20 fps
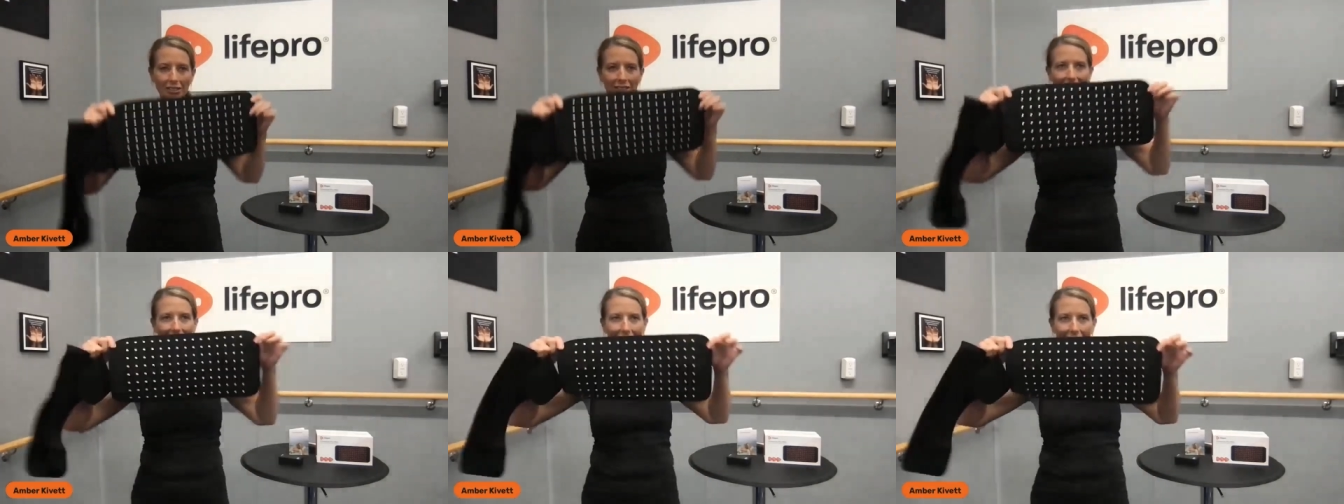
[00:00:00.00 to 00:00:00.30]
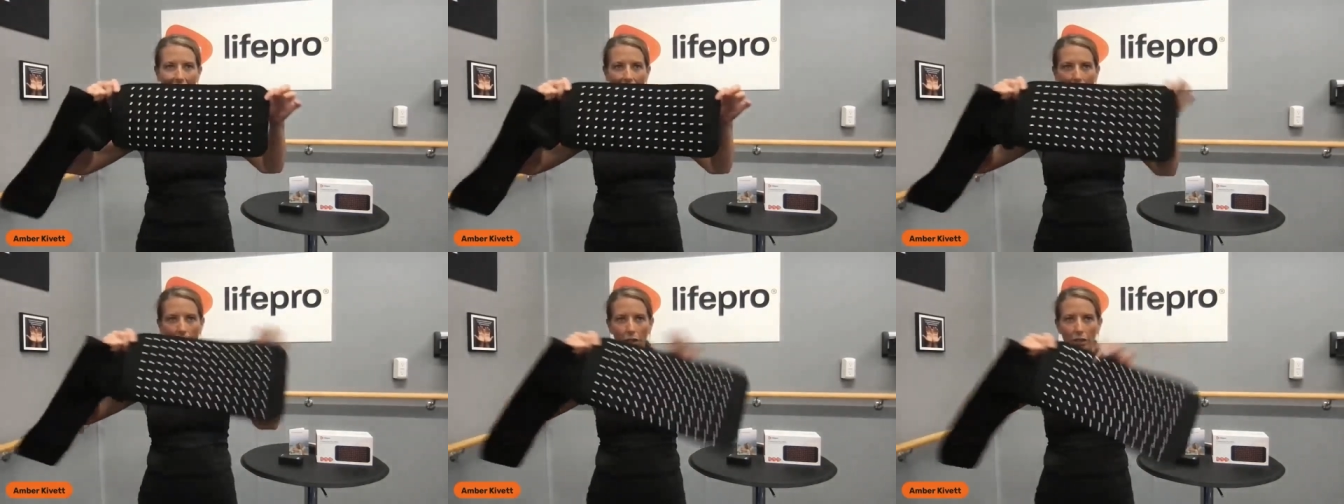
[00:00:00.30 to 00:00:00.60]

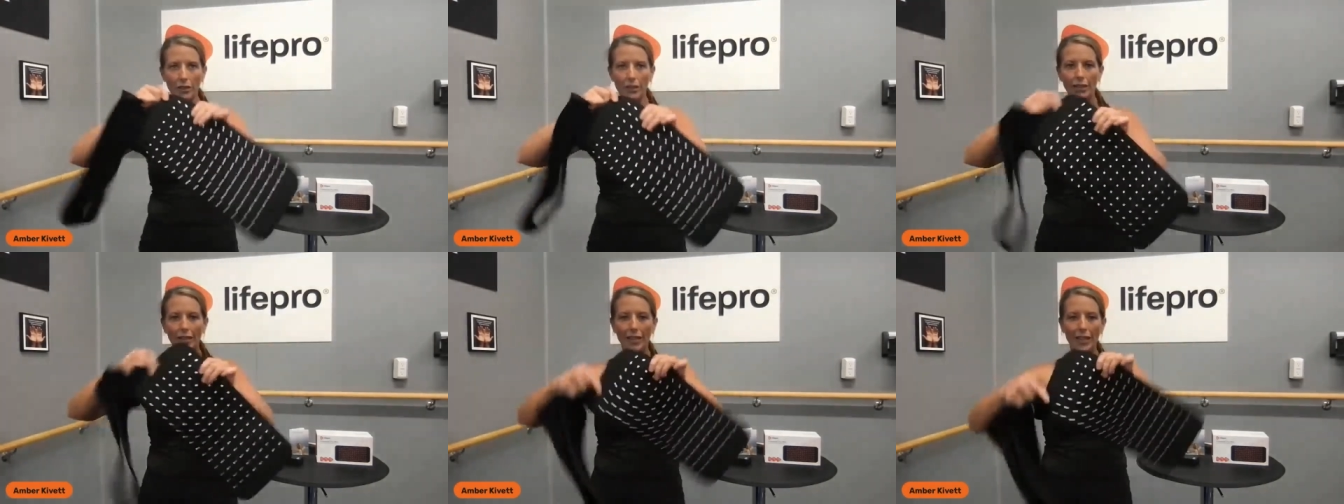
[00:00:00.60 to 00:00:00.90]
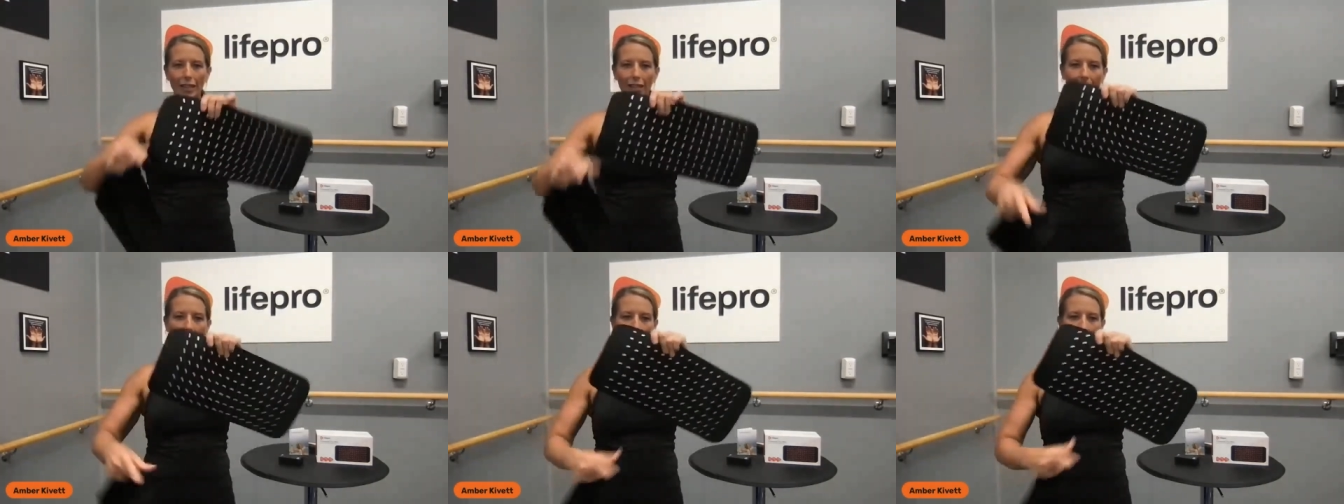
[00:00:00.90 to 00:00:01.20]
here
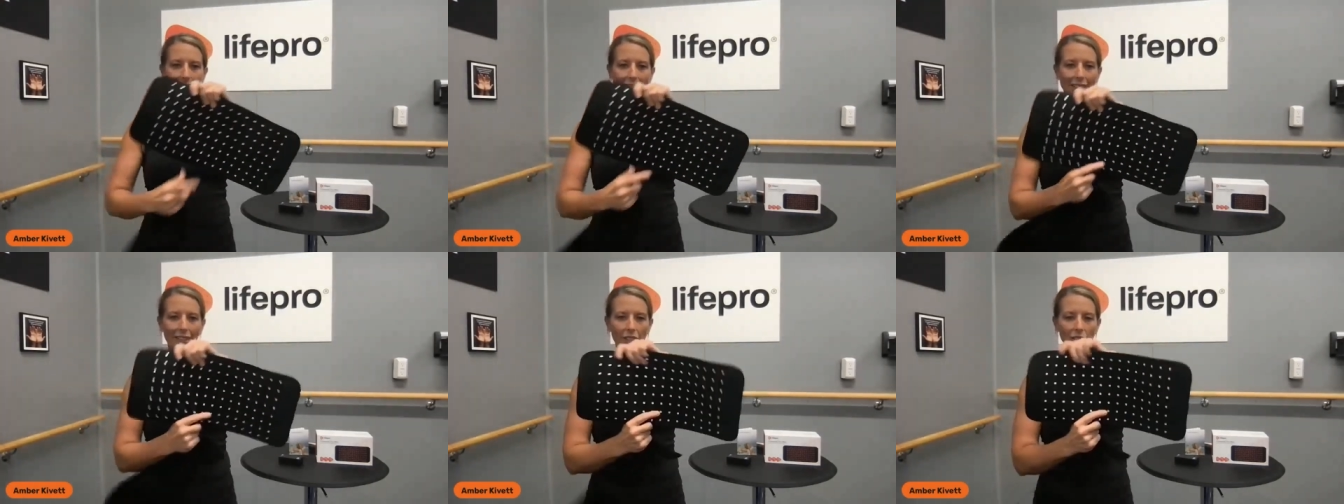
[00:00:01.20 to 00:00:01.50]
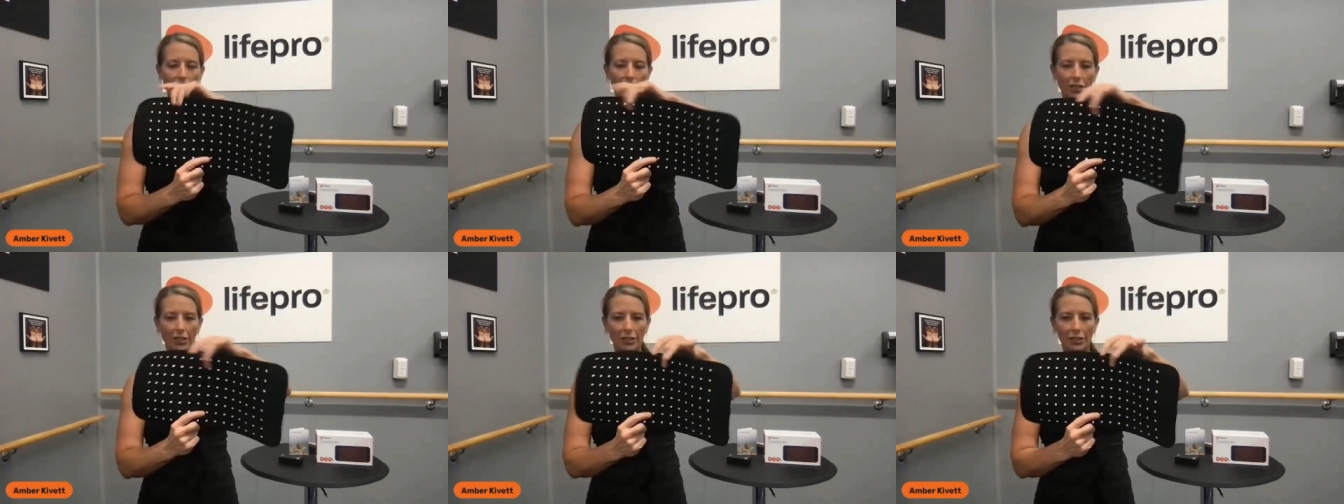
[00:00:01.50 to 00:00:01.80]
and 8
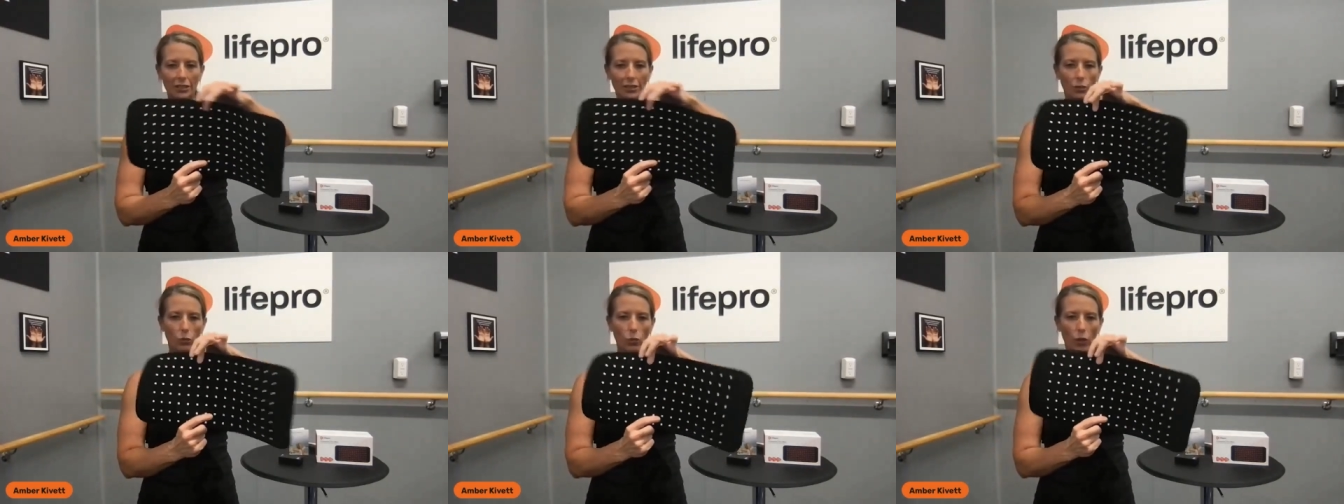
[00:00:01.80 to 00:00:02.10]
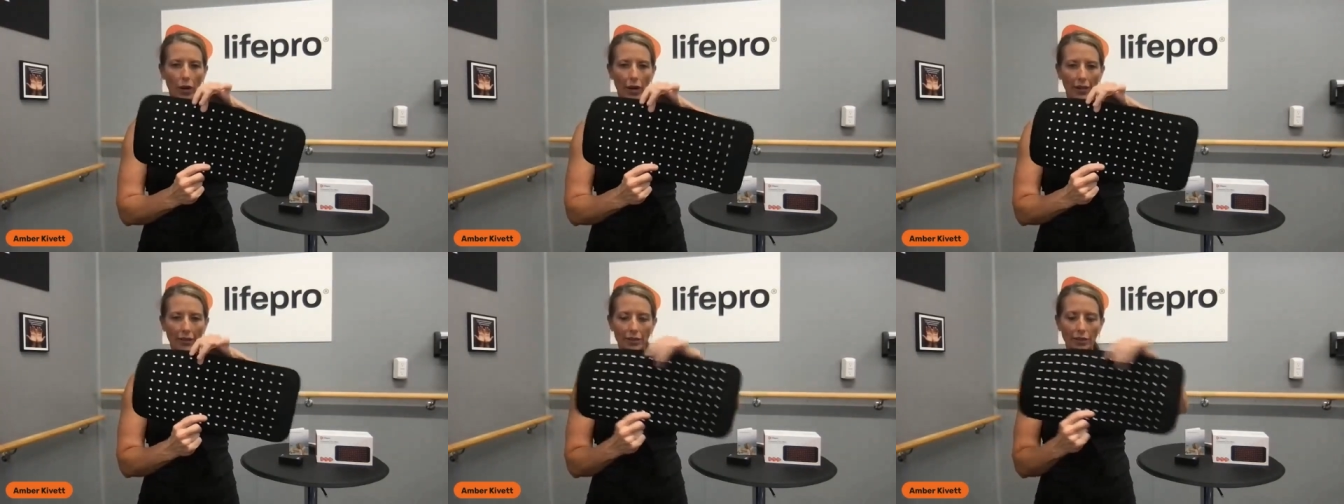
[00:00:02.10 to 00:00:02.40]
inches
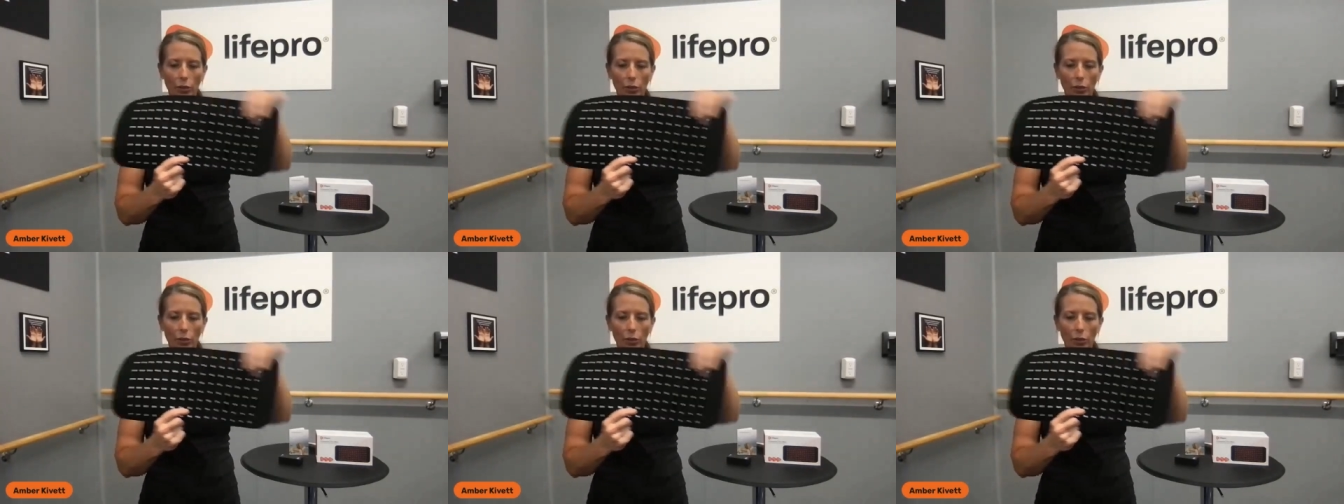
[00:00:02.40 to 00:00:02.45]
wide.